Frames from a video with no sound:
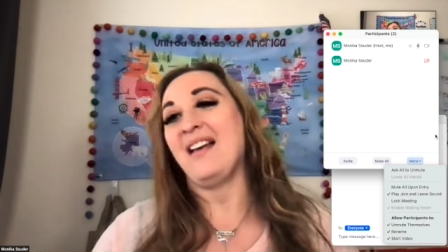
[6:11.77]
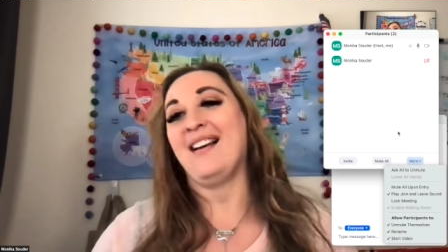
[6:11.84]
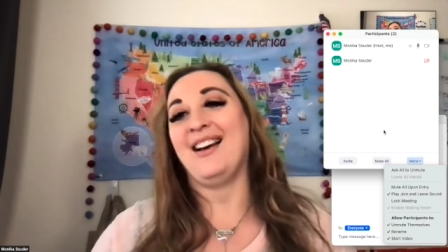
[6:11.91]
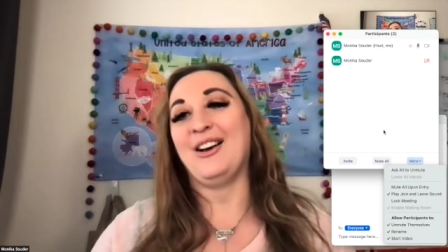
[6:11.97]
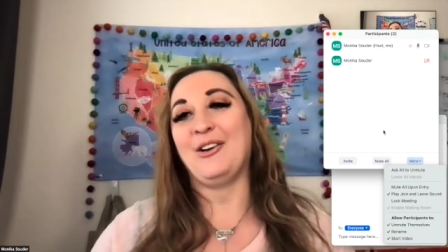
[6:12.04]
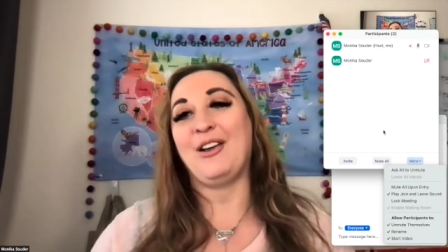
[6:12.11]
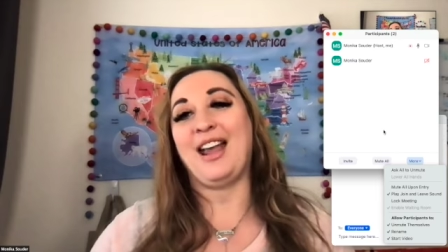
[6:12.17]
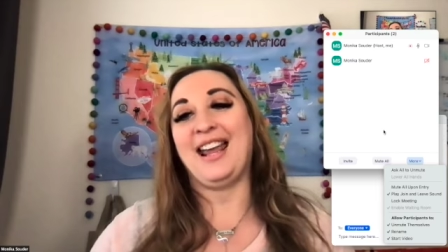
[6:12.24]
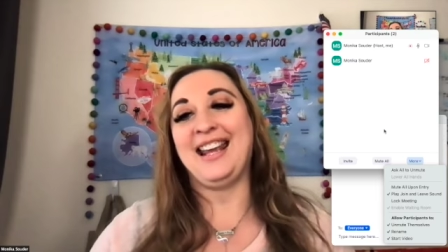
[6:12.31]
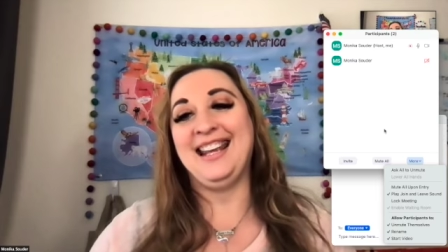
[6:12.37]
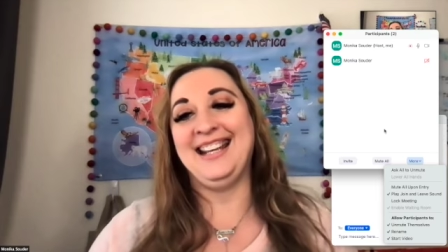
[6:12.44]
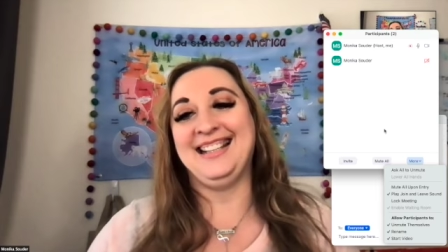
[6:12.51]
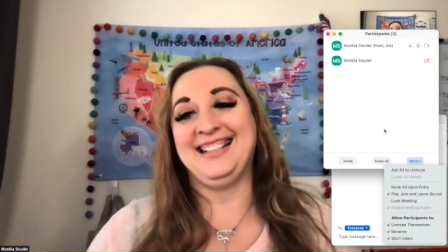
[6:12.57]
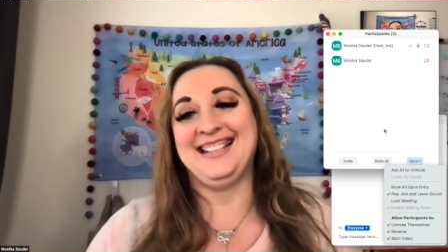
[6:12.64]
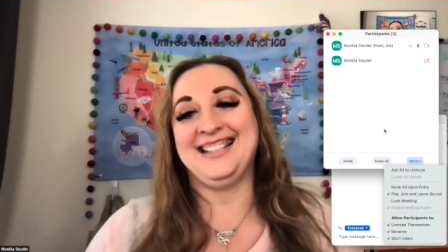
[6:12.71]

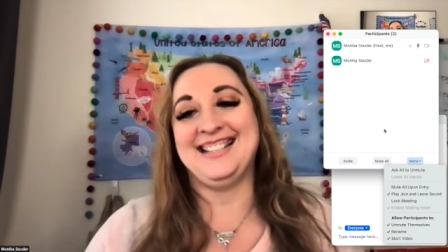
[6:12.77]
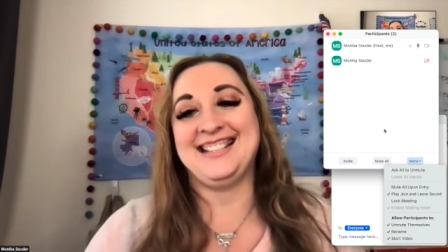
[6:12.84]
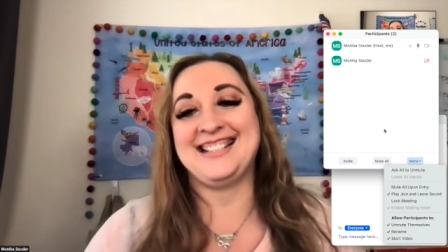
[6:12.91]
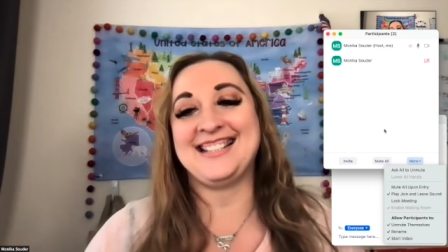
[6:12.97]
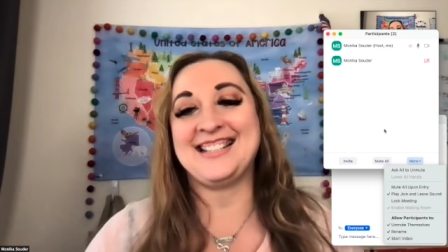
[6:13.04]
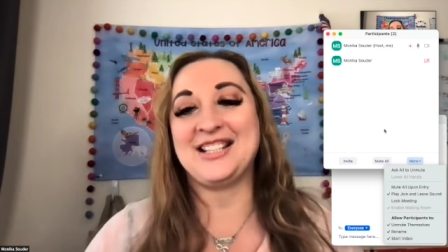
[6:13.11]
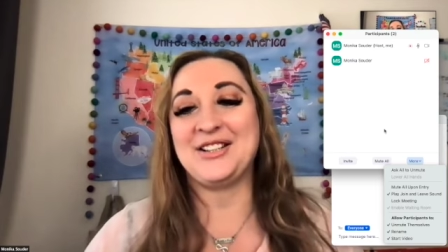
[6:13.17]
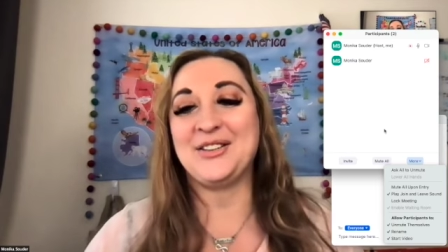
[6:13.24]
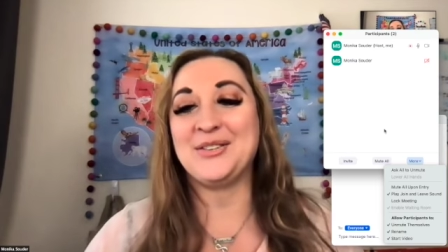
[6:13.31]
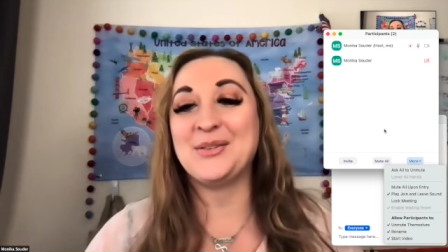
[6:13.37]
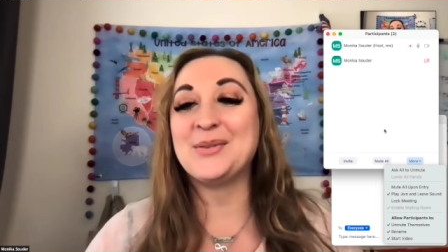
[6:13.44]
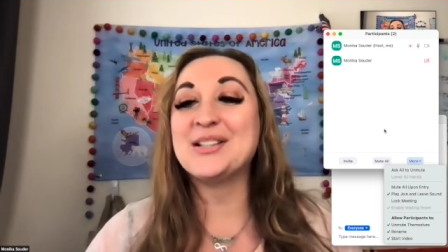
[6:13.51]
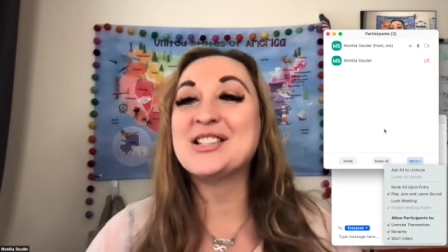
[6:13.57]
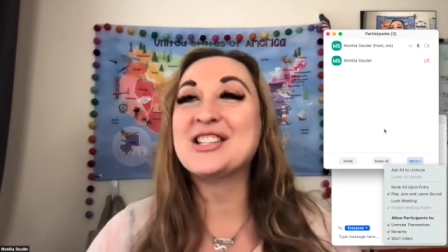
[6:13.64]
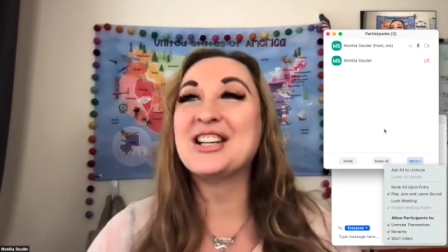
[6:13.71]
Okay, so
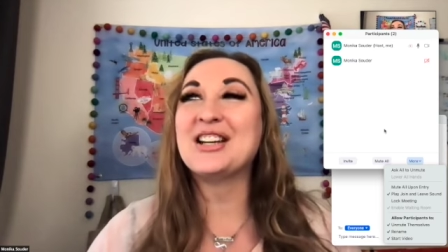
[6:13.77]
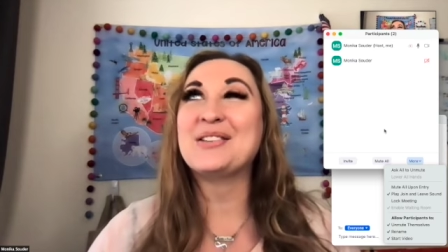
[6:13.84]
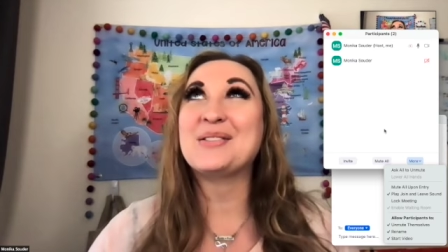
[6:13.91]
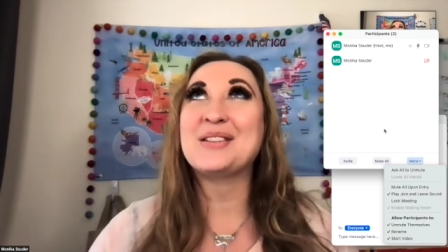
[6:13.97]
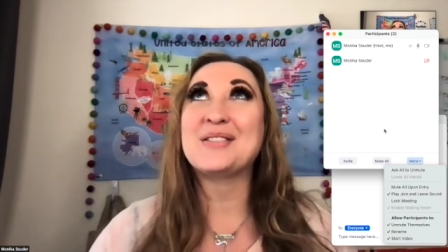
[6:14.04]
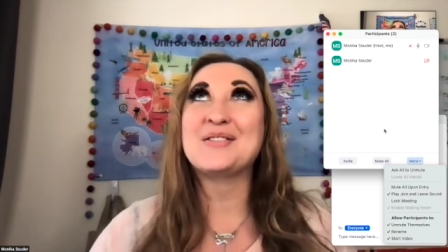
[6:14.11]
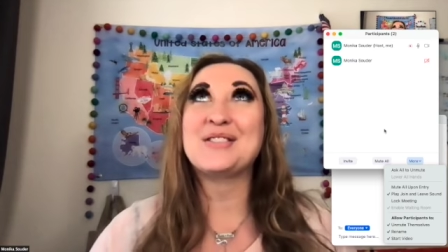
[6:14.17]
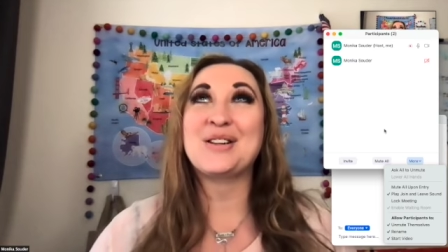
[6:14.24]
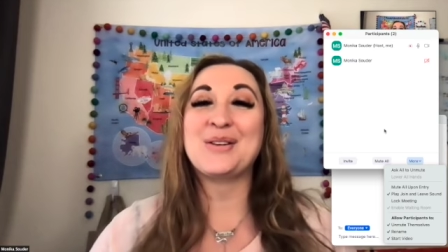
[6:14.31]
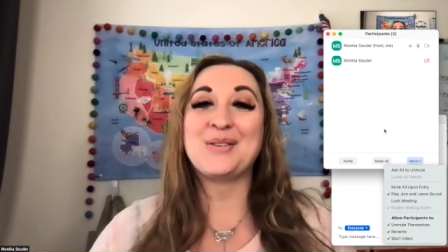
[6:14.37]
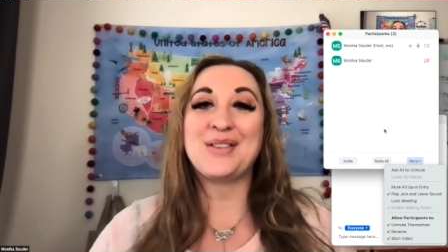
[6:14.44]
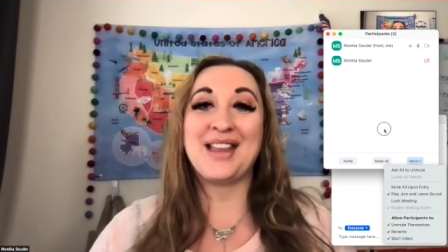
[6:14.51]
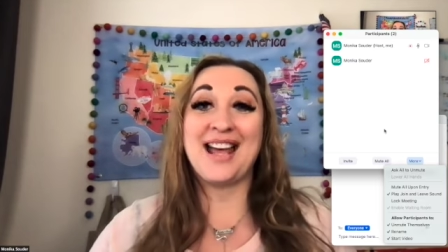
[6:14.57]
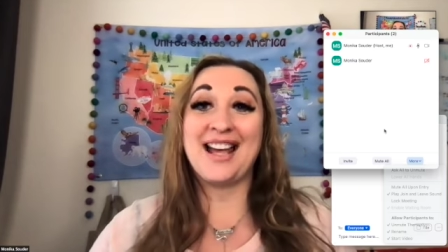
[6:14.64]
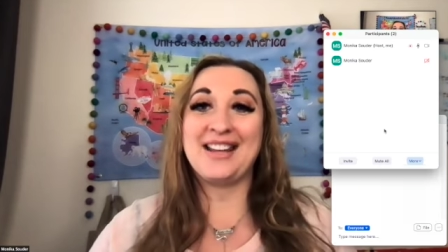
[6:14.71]
wish I would have
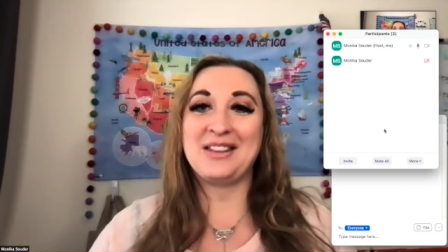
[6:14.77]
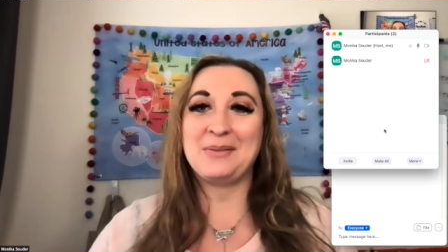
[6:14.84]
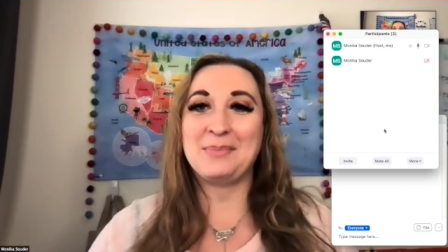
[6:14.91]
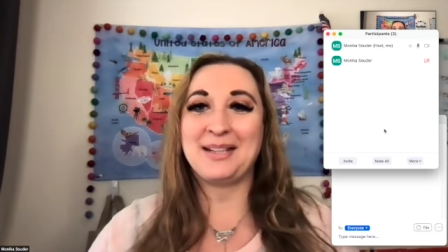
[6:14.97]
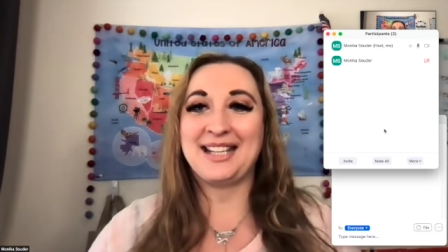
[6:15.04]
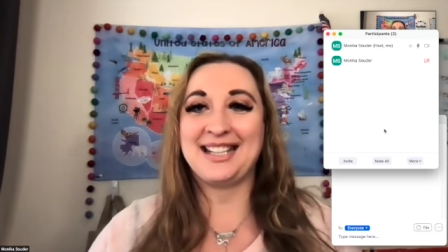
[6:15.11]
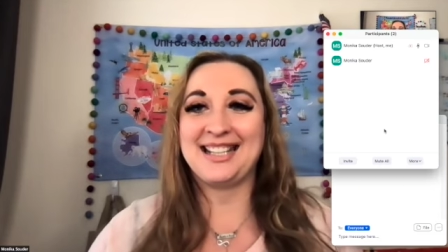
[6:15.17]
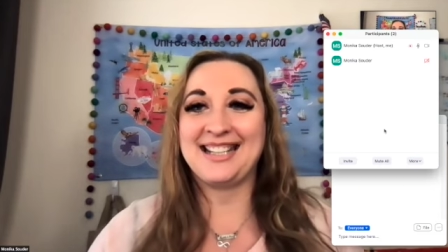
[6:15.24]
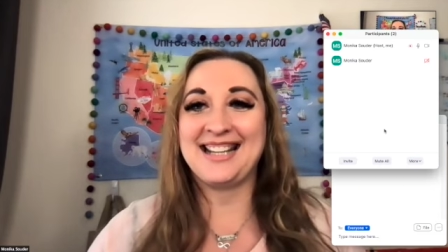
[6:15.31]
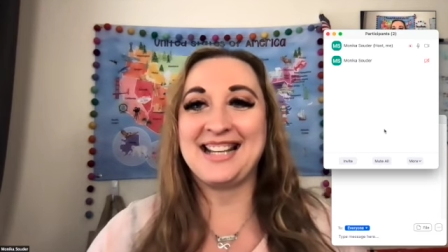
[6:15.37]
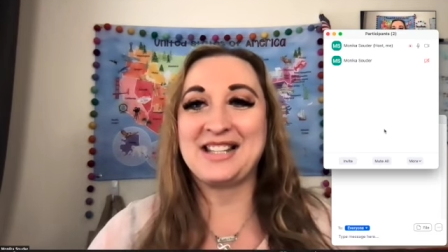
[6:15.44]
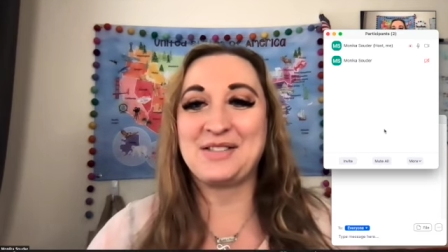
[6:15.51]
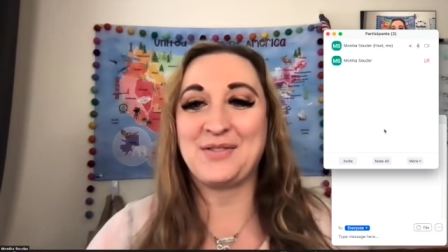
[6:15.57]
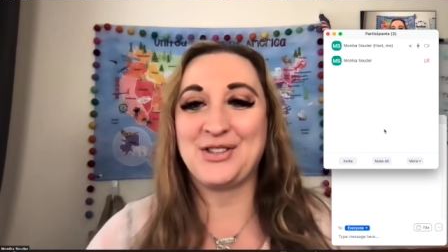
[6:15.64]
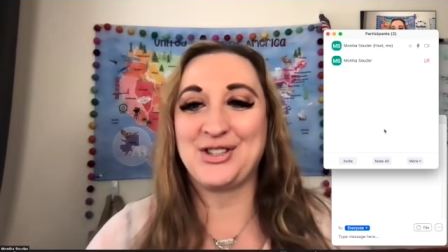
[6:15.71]
known that in the beginning,
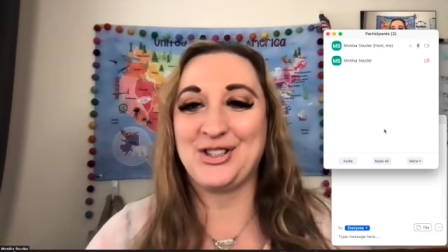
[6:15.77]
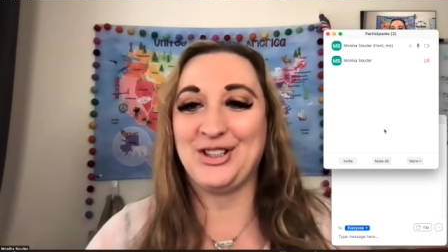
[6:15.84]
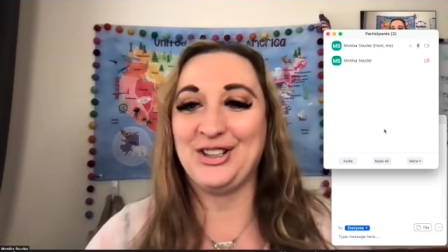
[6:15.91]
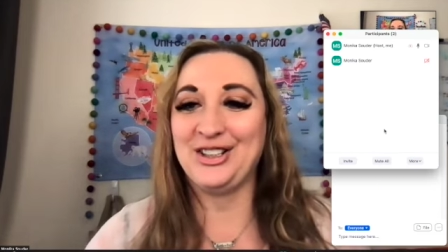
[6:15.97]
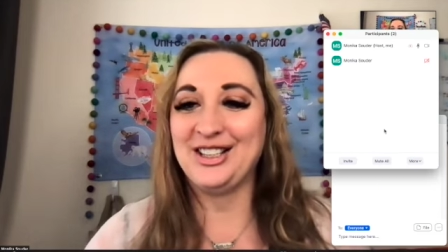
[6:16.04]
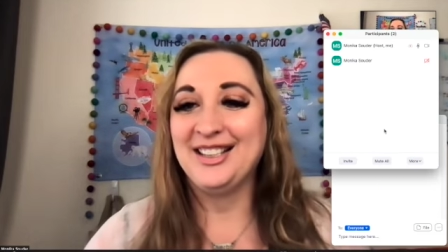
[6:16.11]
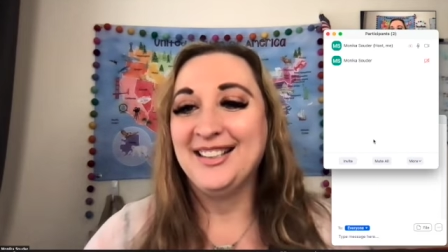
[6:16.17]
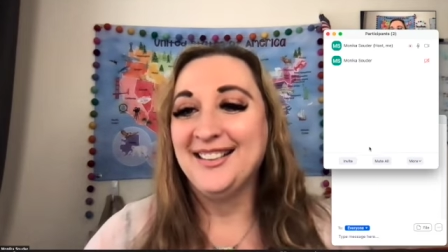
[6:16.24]
that's for sure.